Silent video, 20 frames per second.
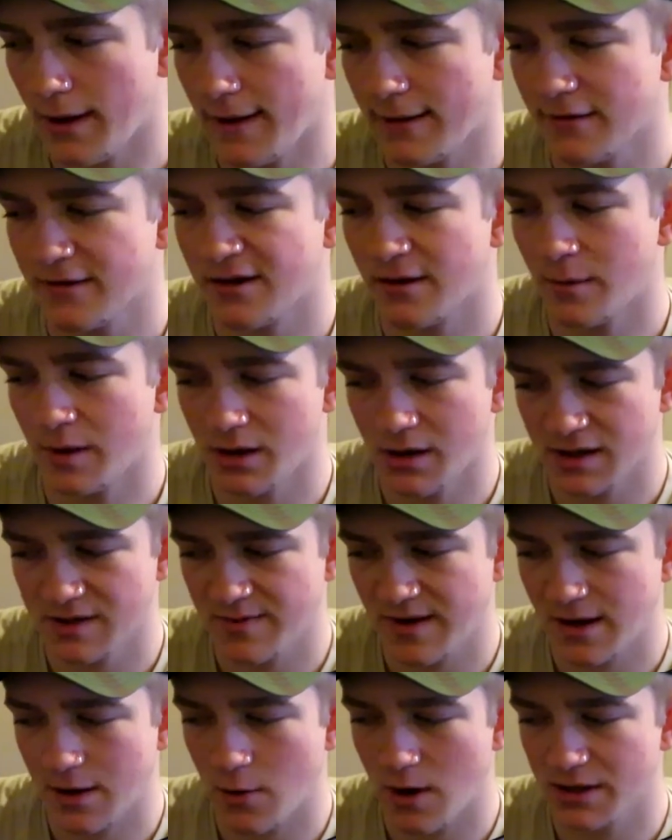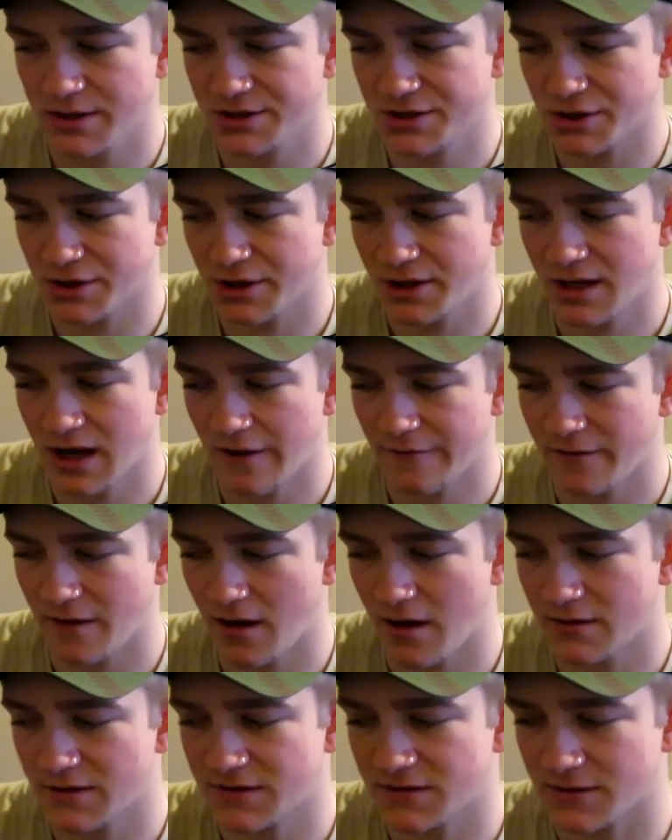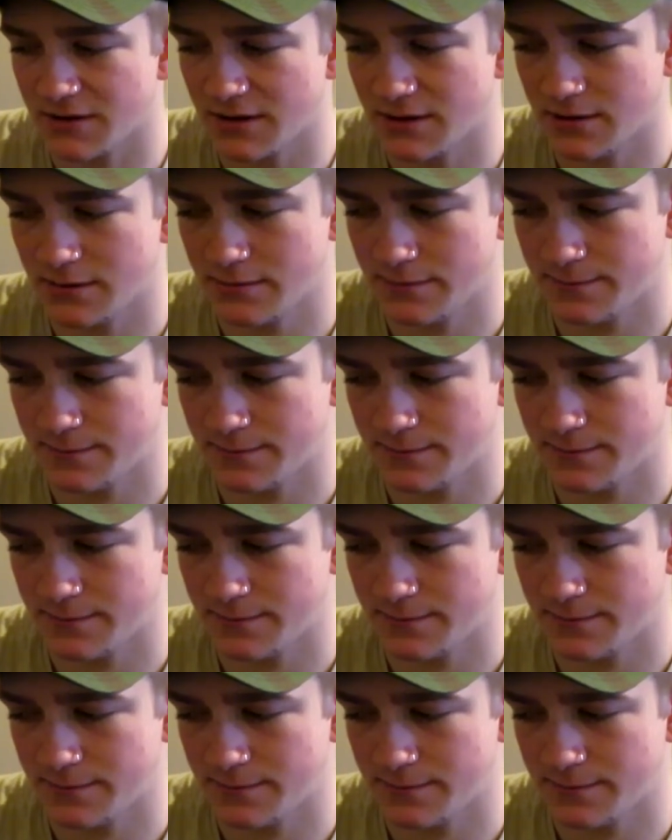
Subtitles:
And someone asked me a question, and you have to answer it.